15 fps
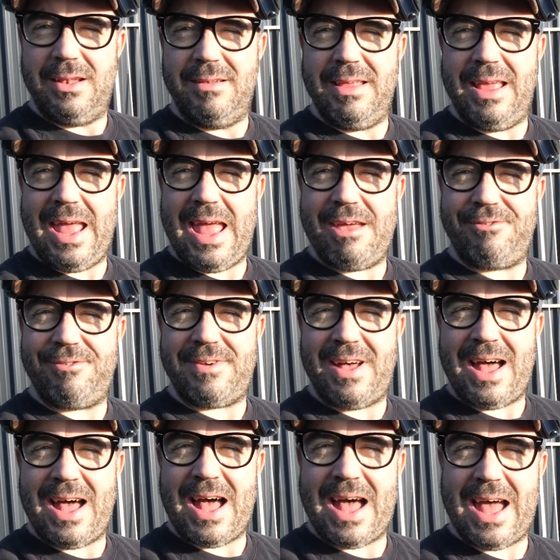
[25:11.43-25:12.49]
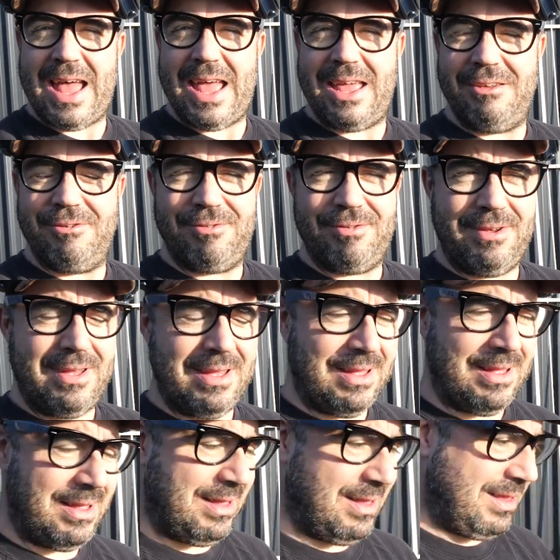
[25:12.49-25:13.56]
Day 5.
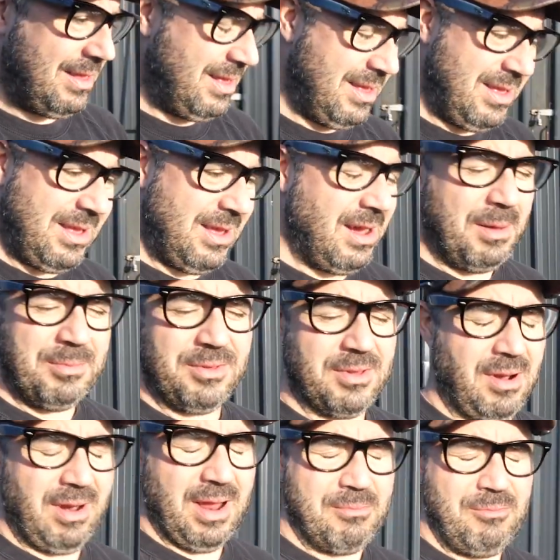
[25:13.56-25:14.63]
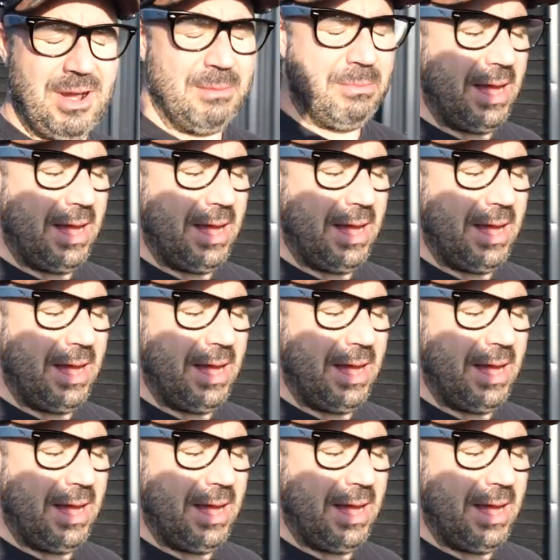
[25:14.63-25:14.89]
I'm sorry, I'm really